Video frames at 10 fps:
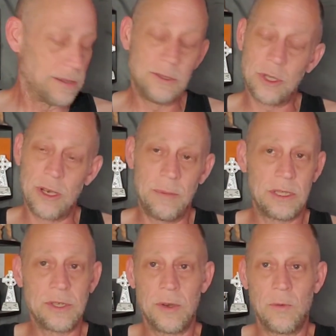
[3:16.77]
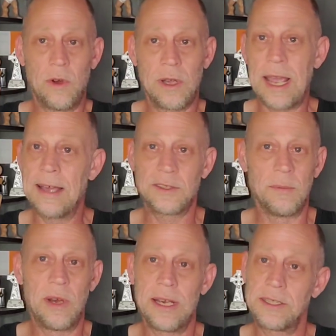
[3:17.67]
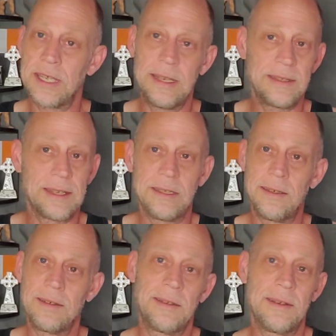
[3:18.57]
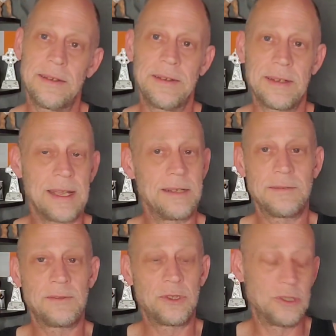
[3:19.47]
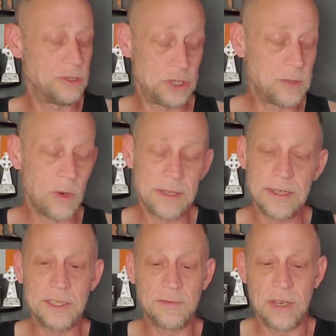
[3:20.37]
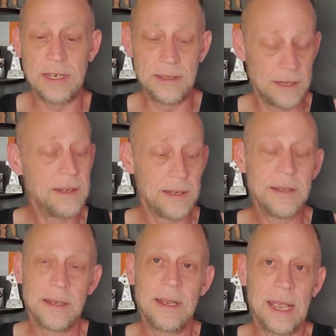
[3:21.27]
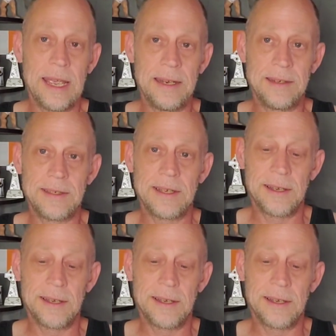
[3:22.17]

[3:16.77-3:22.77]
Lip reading: Jade Masson Wong has the mindset that she's wanted this fight, and